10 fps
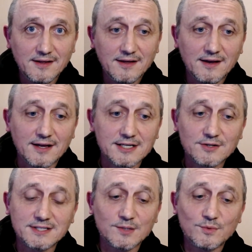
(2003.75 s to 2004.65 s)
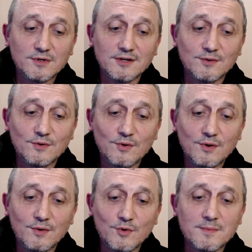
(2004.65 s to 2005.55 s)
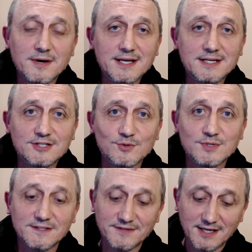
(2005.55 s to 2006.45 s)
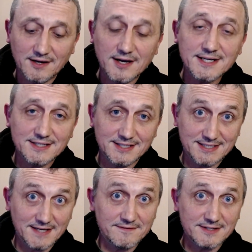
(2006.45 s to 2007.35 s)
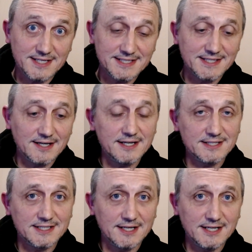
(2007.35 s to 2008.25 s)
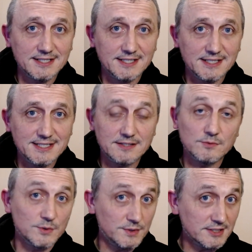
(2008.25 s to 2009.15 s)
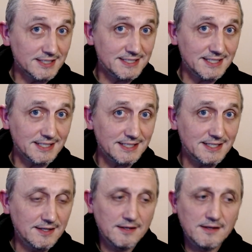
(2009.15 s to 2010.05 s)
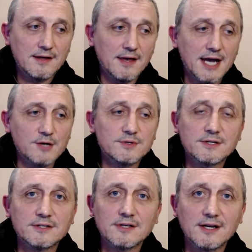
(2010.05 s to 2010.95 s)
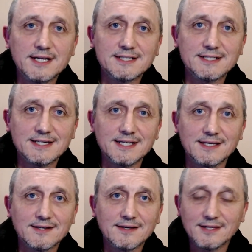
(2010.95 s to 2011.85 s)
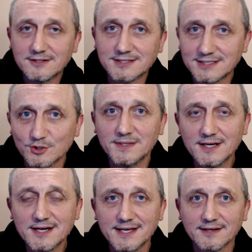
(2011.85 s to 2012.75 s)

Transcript: And so I said, well, look, well, my issue is if they lied in the 70s and they lied in the 90s, which we know they did, how do you know they're not lying today? They could still be lying.